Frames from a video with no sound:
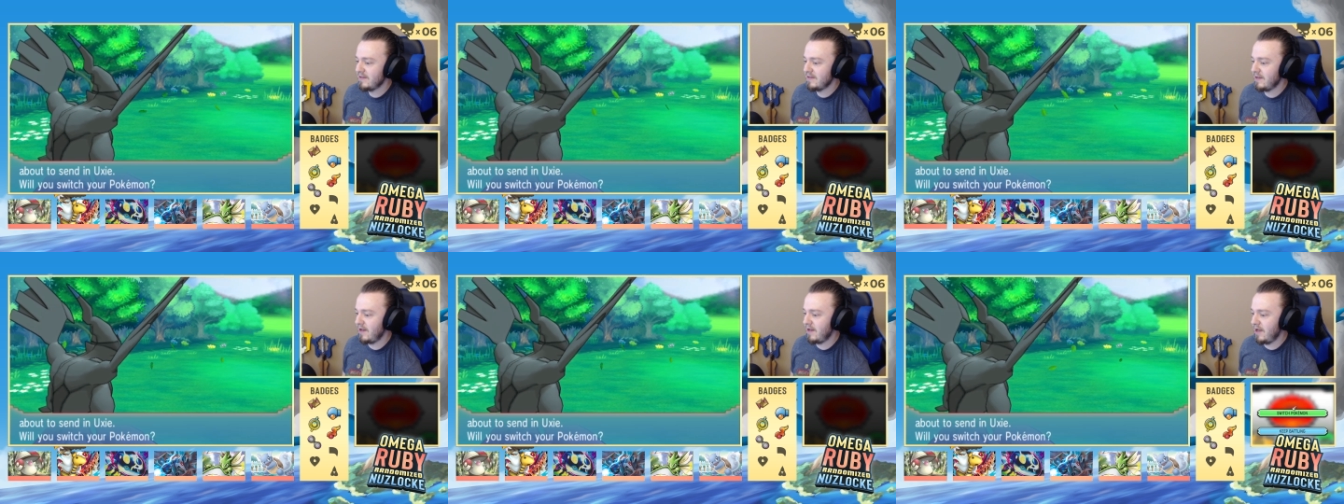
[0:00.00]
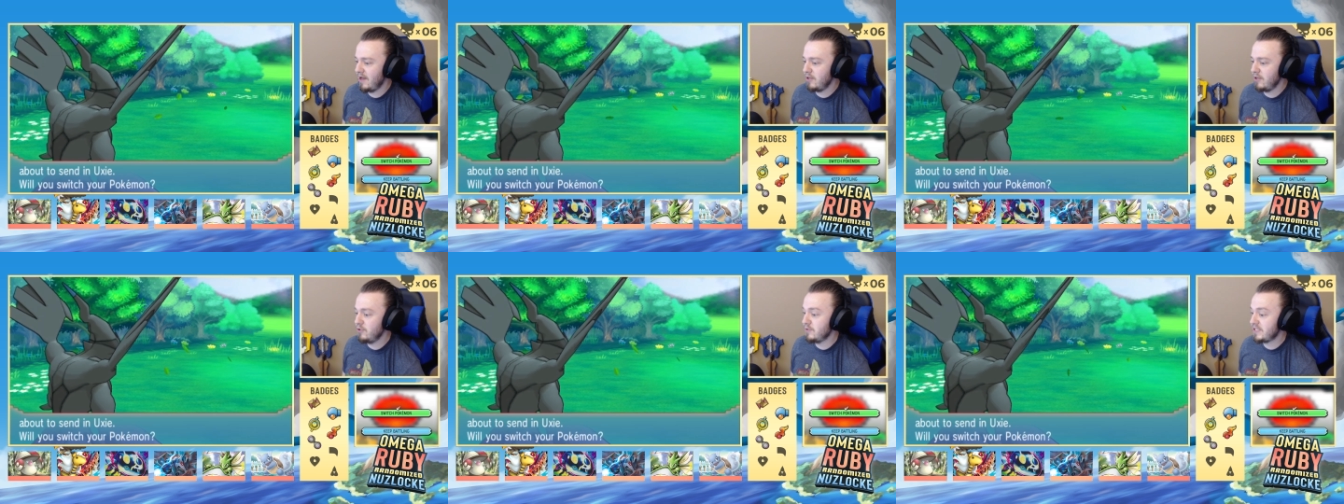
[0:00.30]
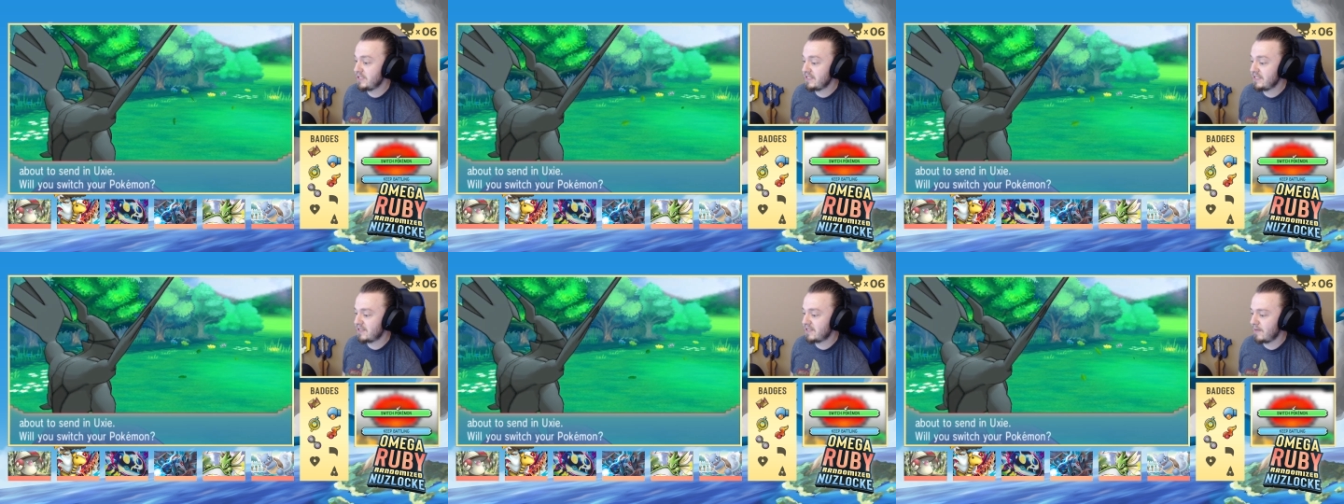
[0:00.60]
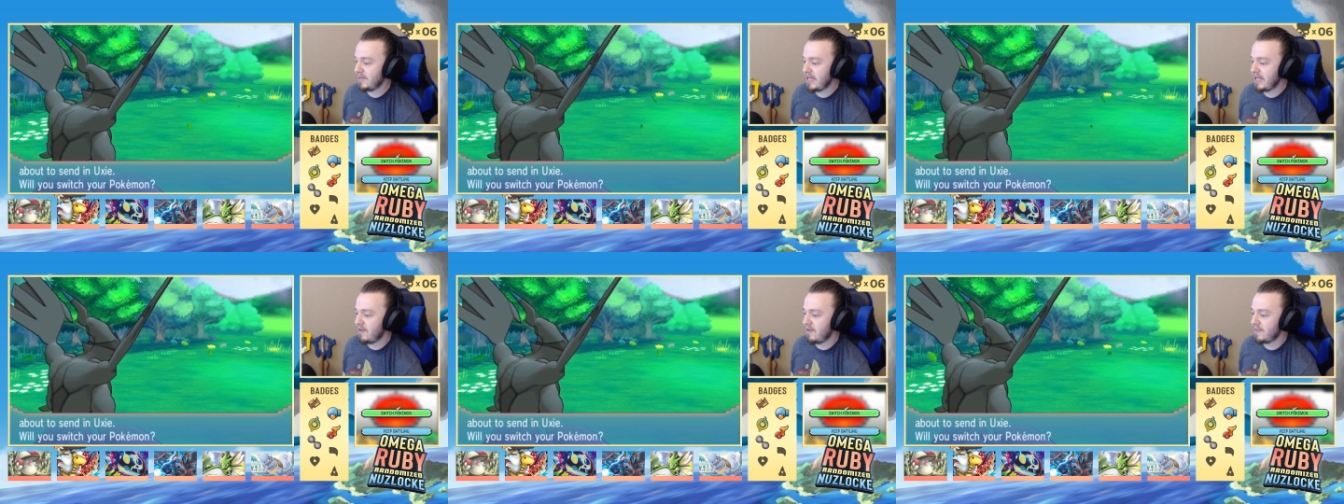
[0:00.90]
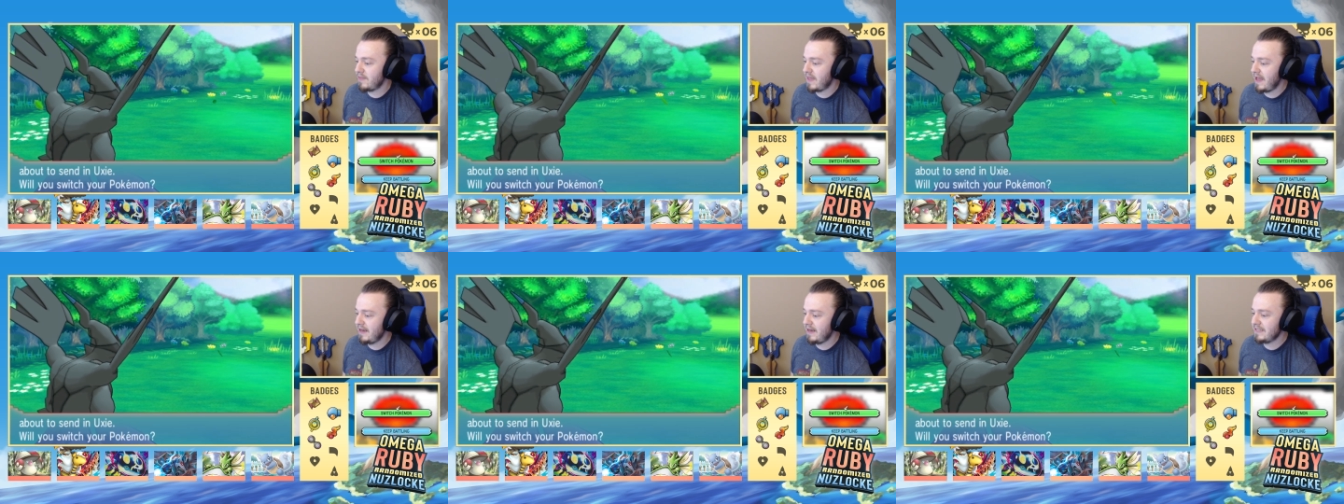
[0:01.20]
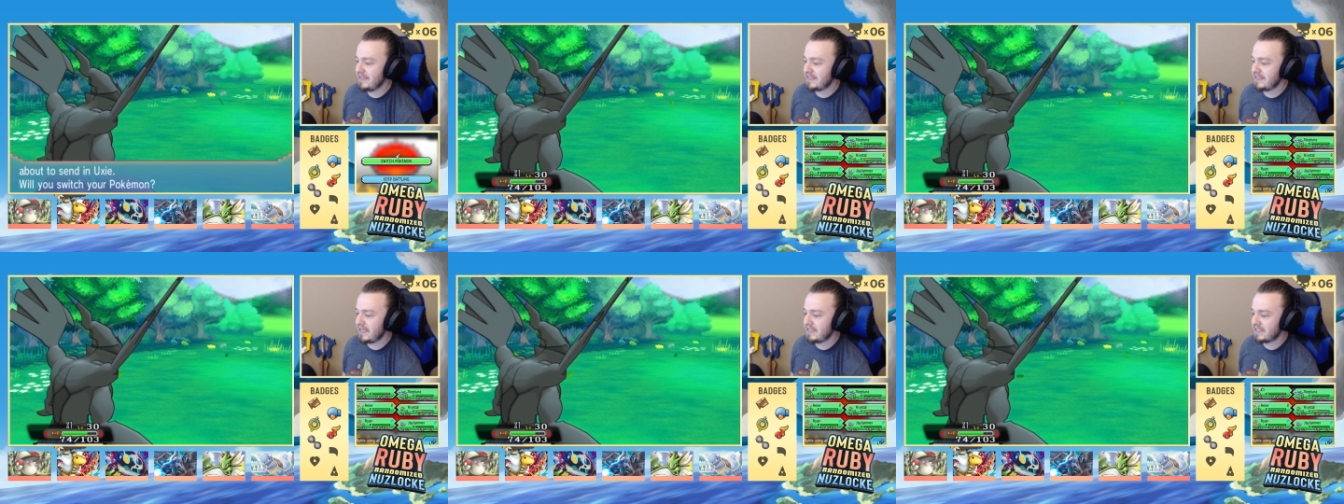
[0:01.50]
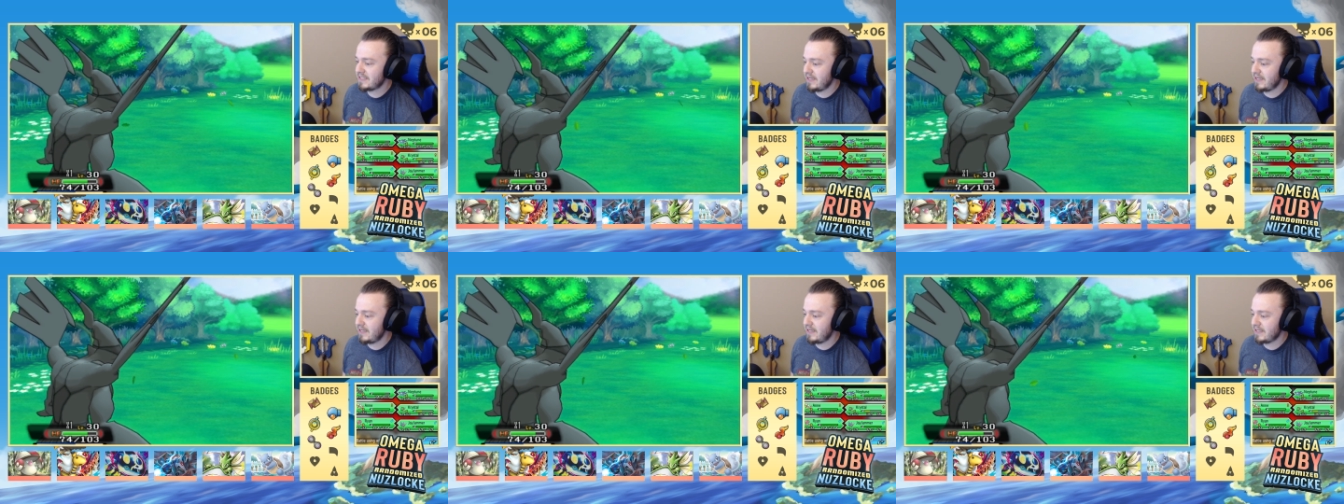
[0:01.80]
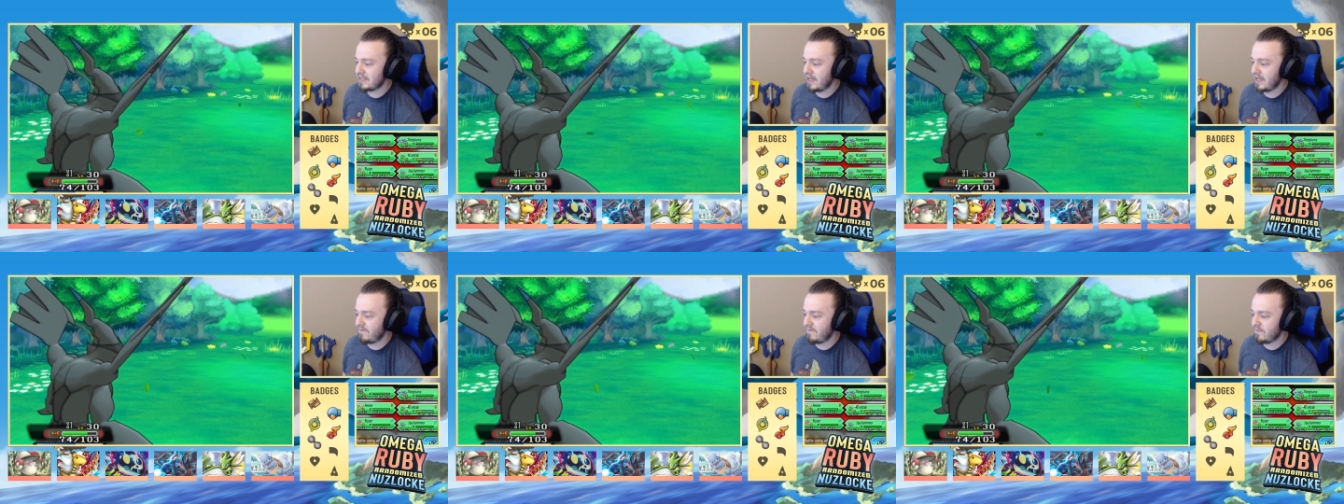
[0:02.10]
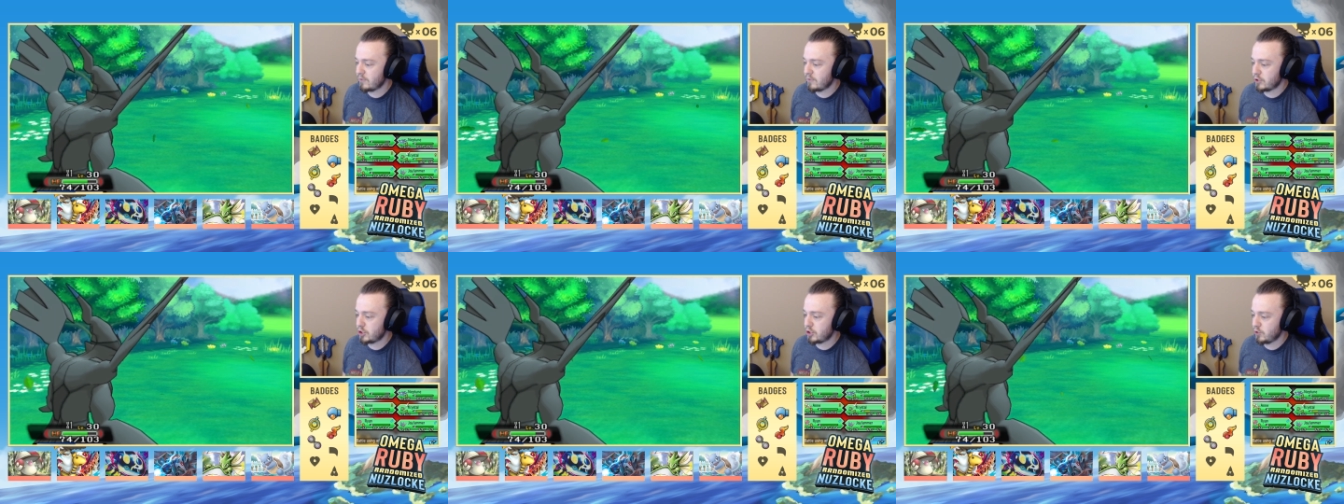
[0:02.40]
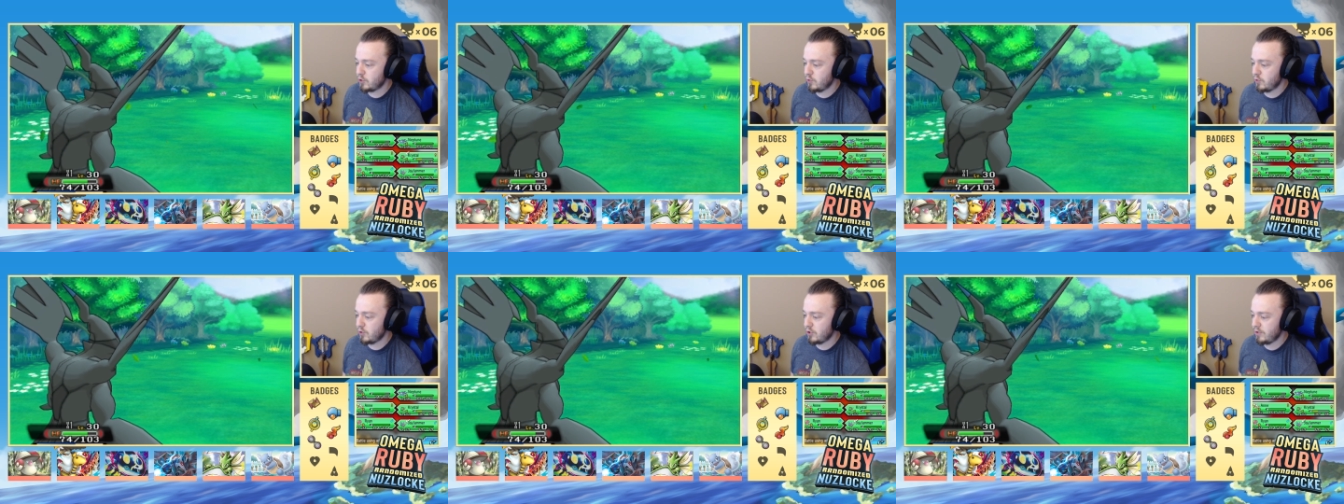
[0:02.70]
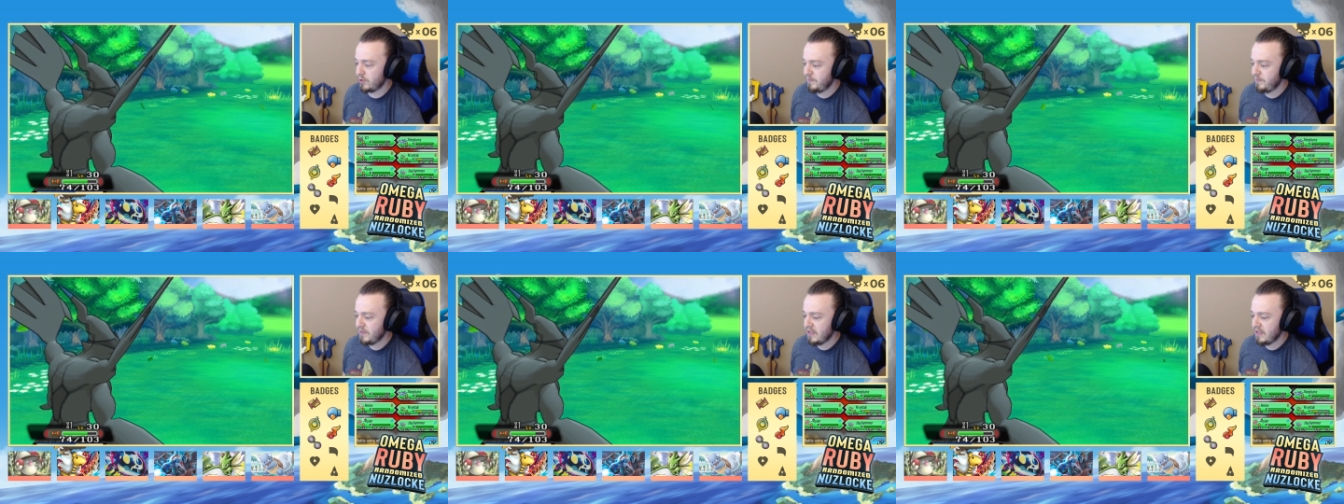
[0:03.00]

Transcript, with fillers: Uxie's coming out. That is a Psychic type for sure.